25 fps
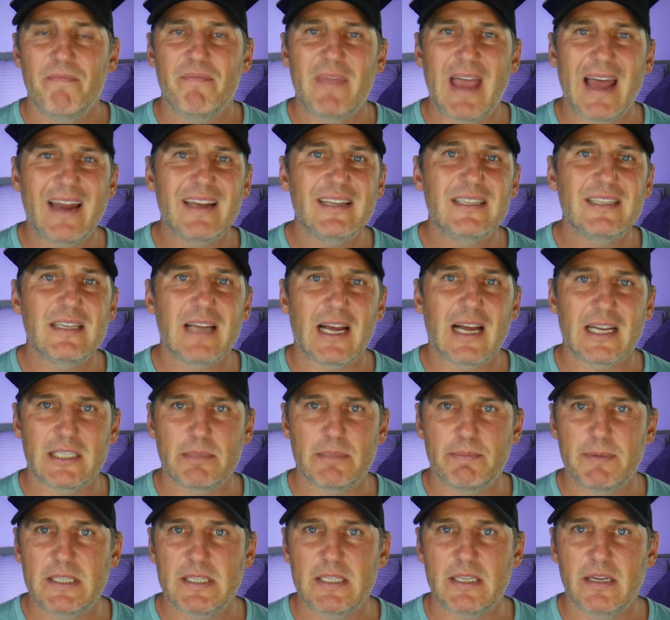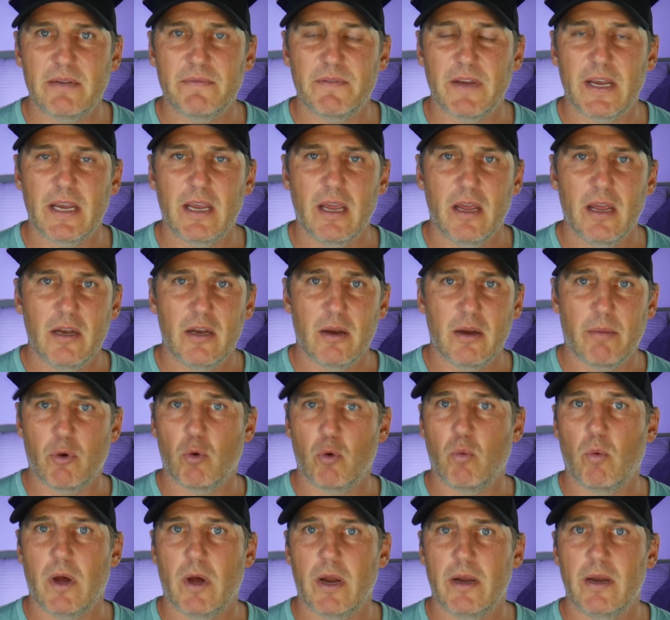That is not specific, number
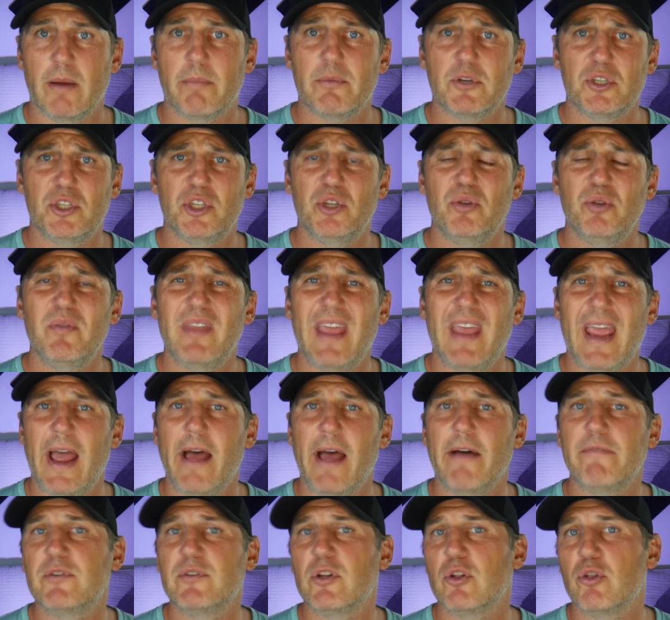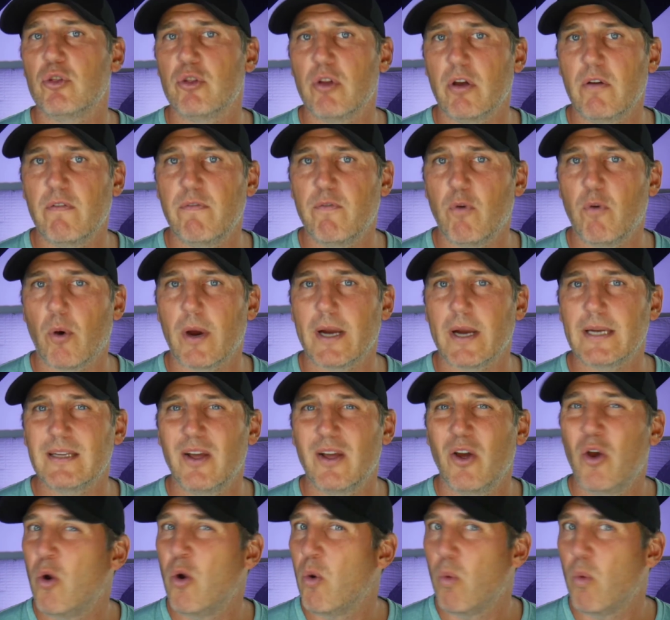one. Number two, they have to look for it.